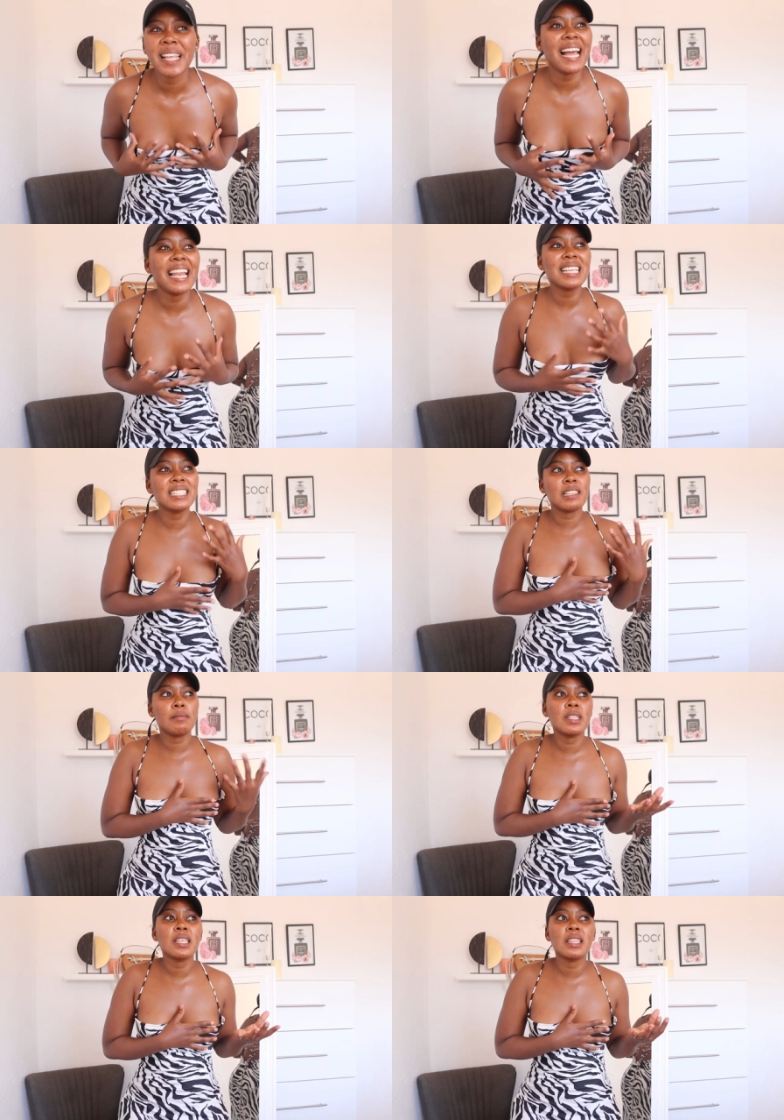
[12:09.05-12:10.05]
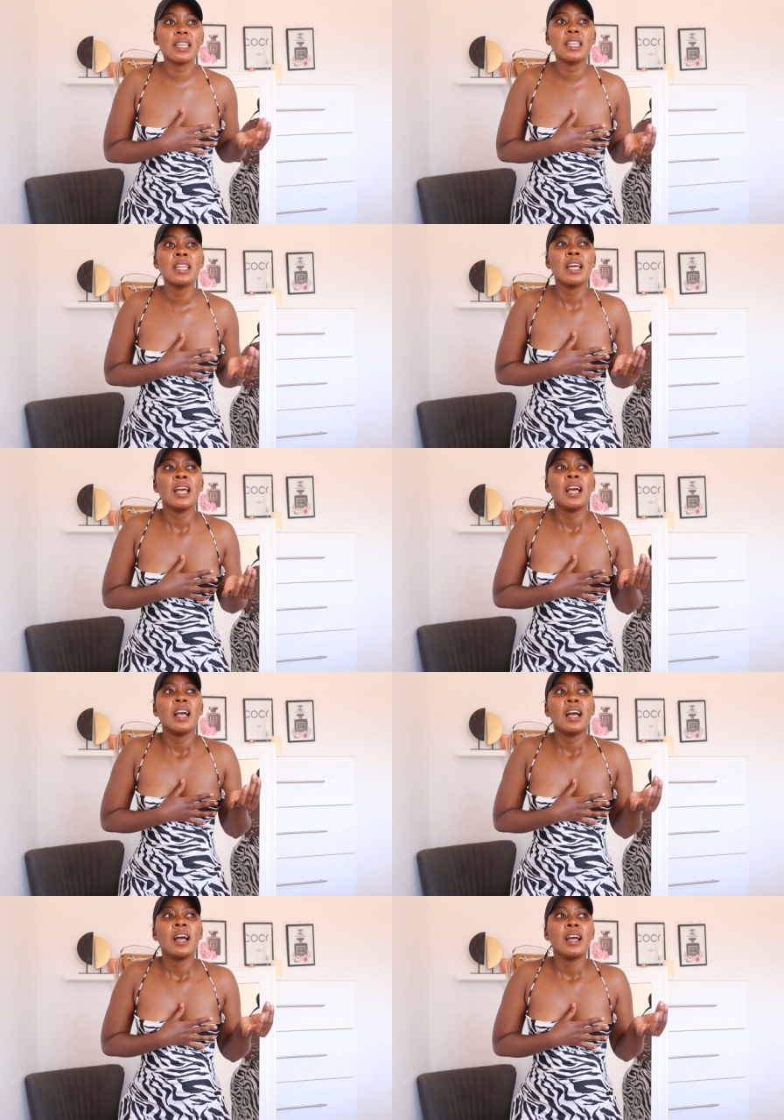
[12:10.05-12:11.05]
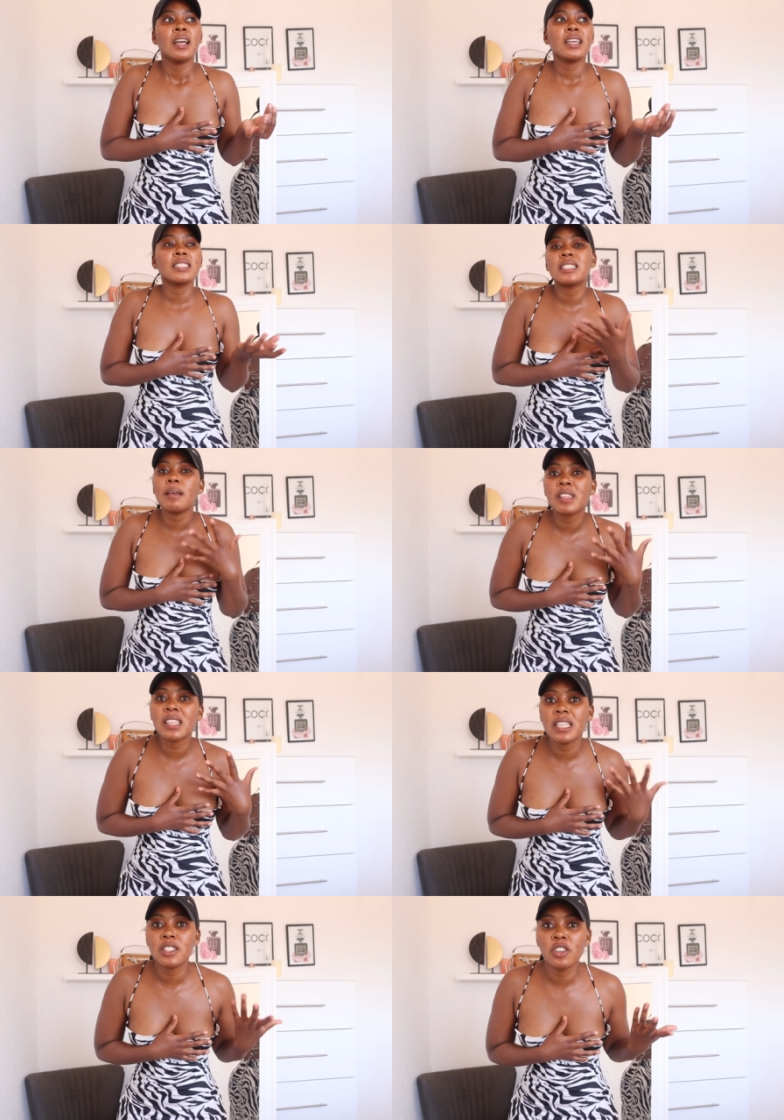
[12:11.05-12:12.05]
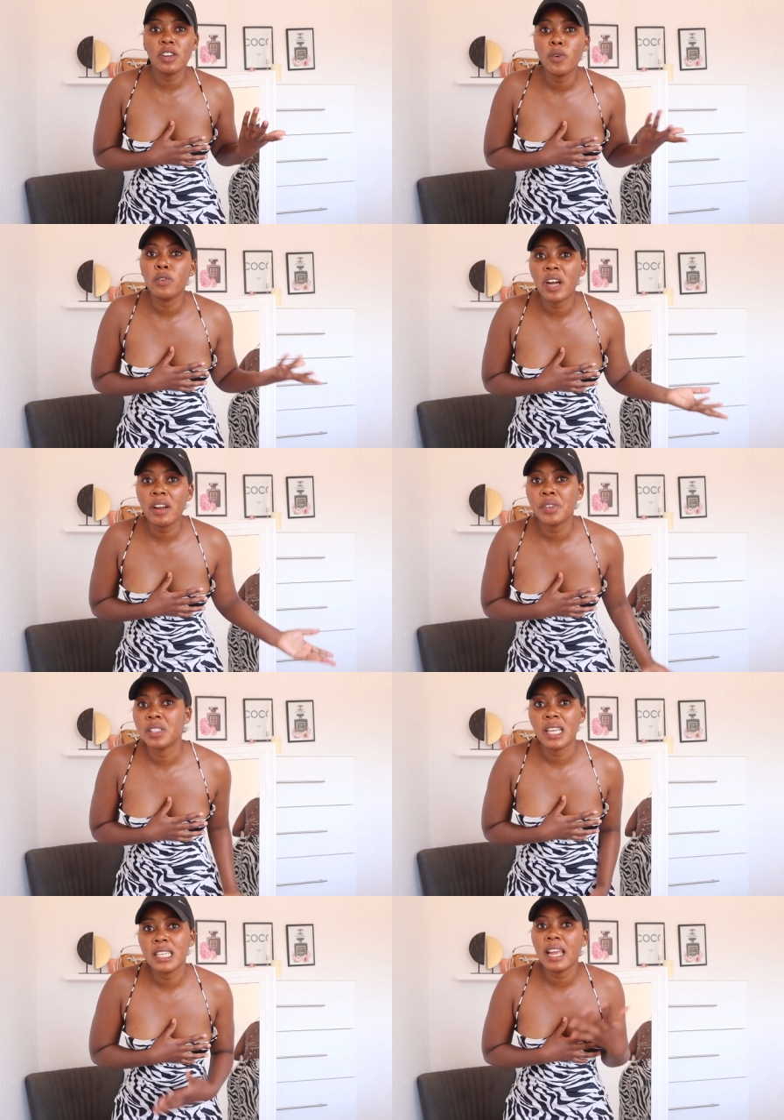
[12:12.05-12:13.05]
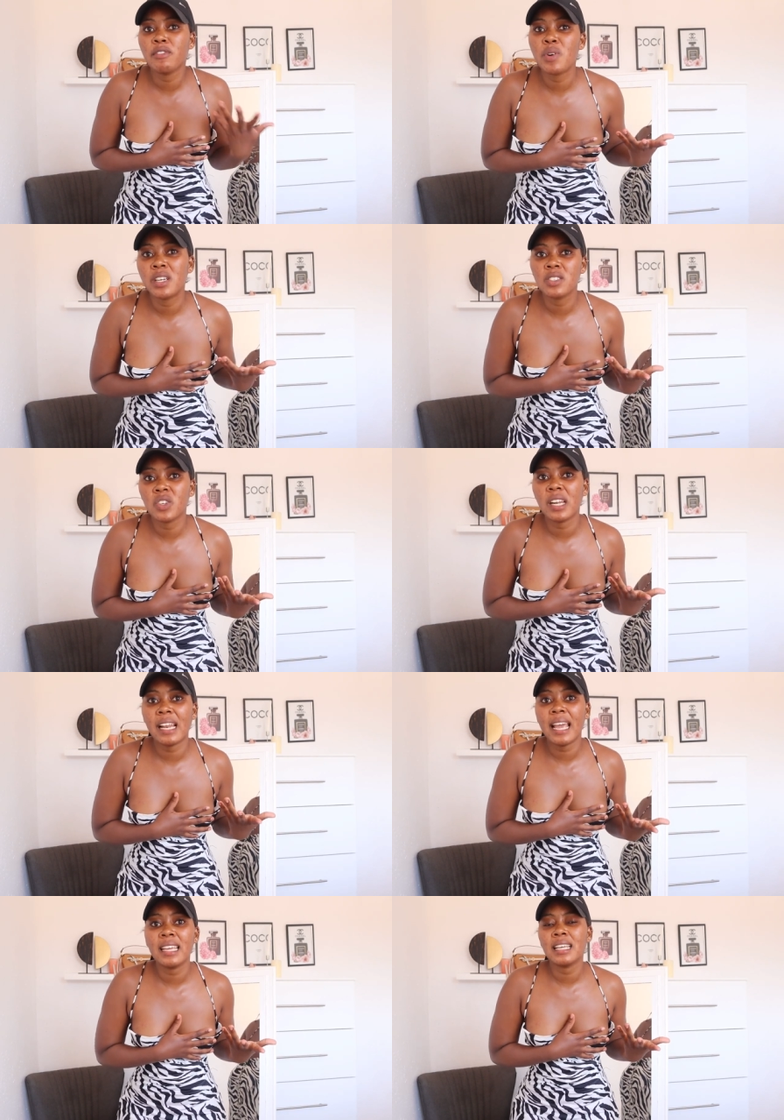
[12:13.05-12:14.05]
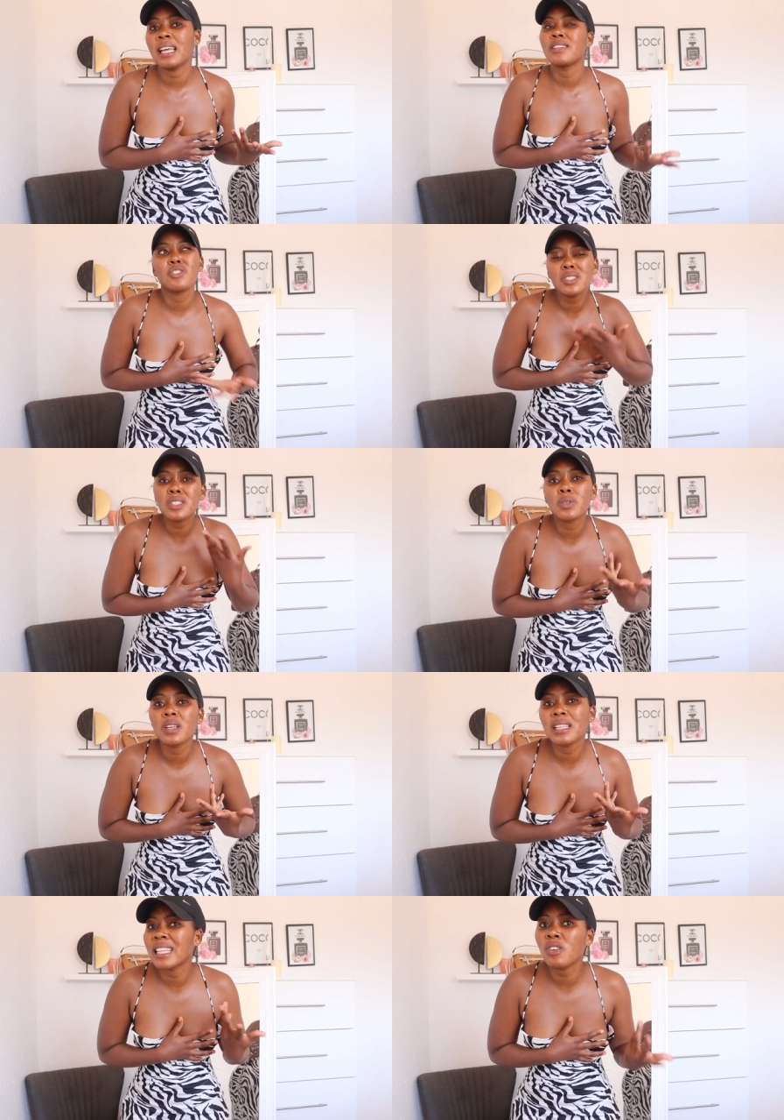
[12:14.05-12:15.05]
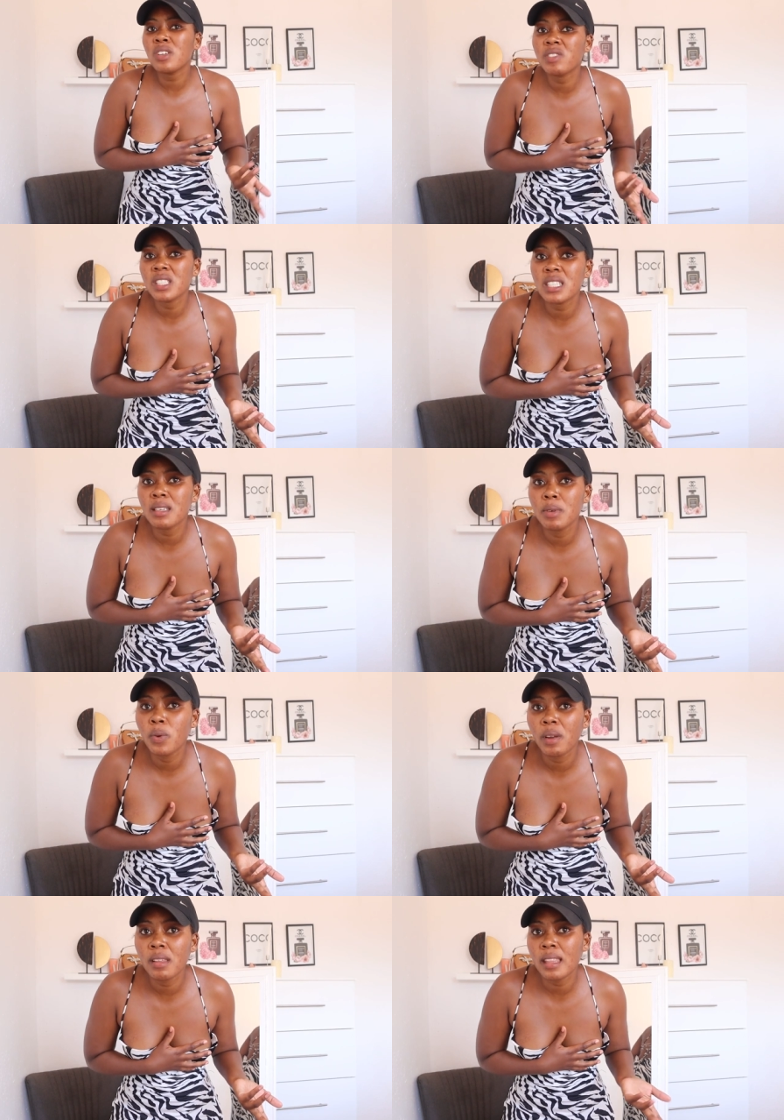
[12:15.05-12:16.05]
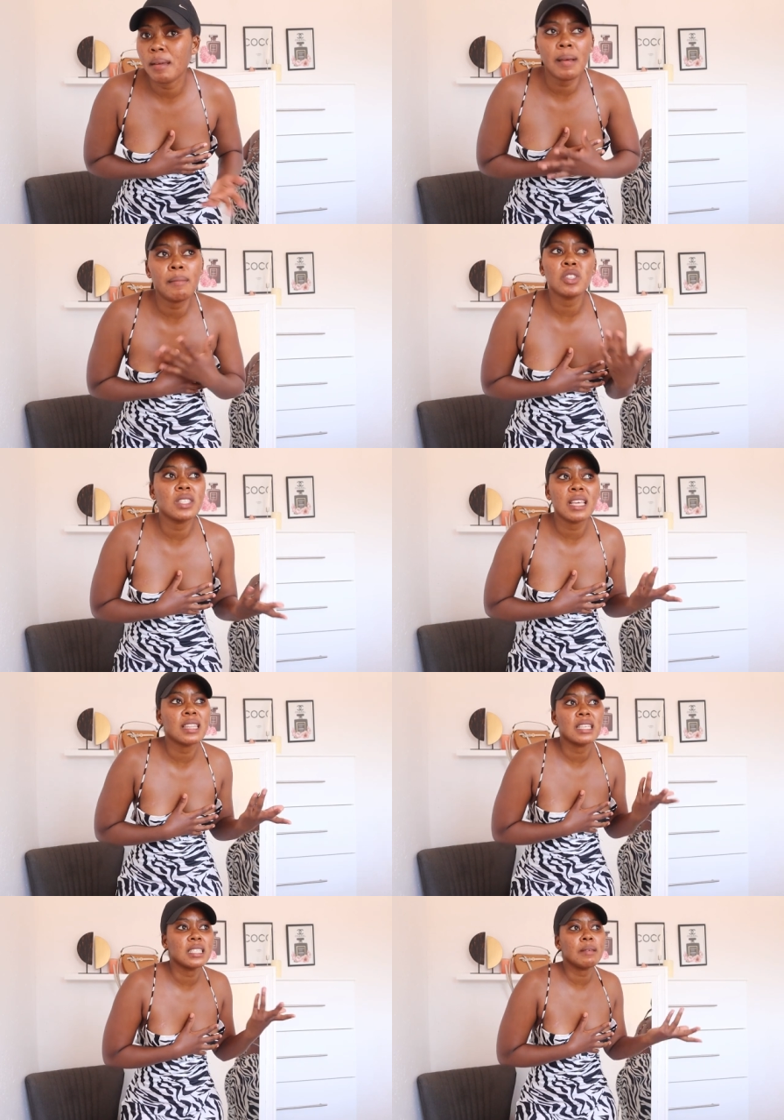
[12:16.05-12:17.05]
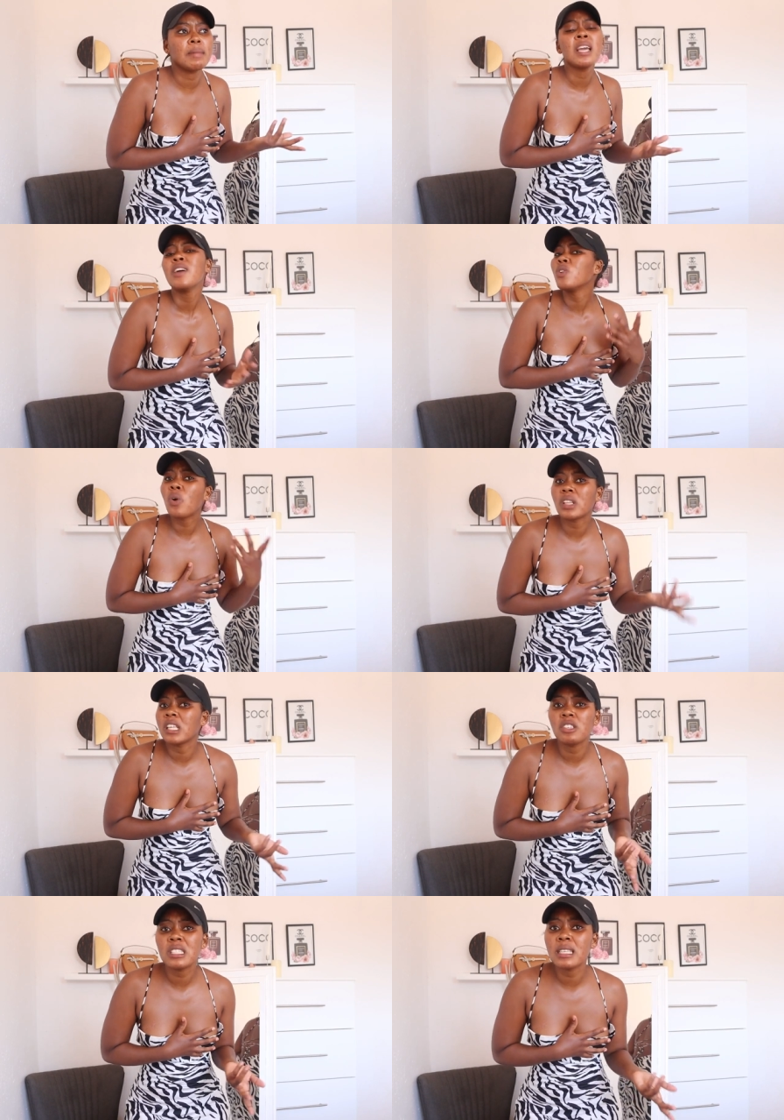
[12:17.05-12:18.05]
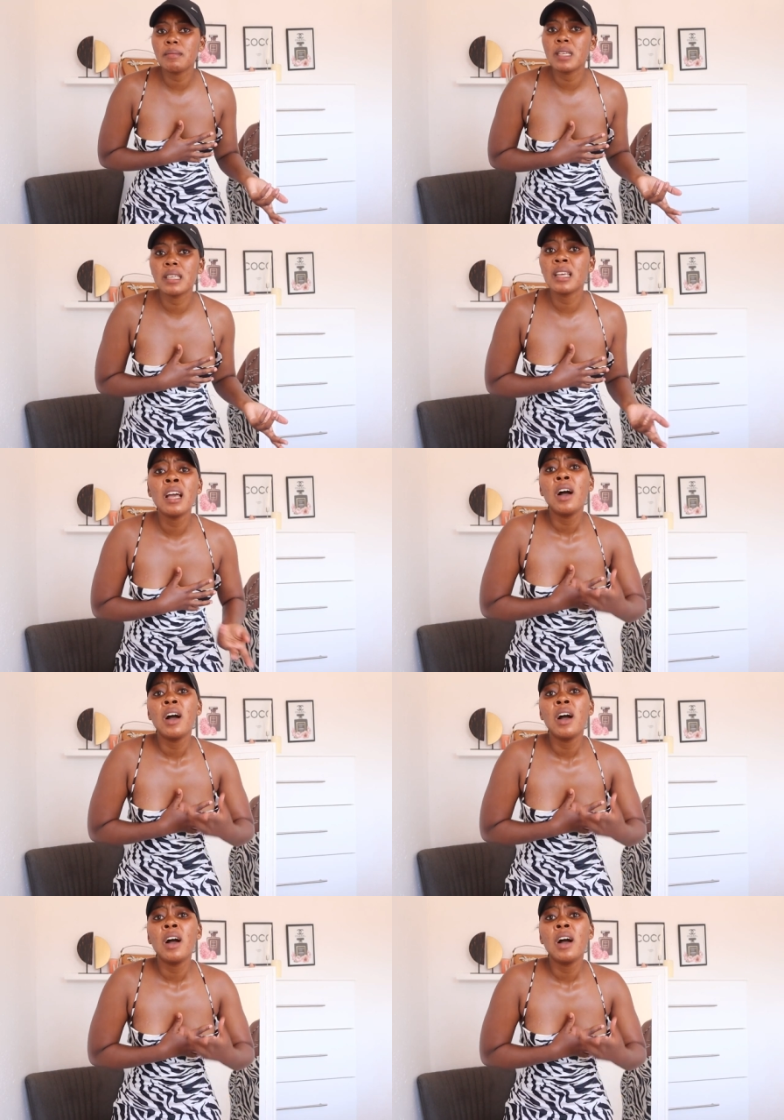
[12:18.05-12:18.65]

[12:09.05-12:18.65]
I like something, then it's something that's gonna go viral, that everyone is gonna like. Not, they don't even see me wearing them. I'm not saying they see me. No, they don't see me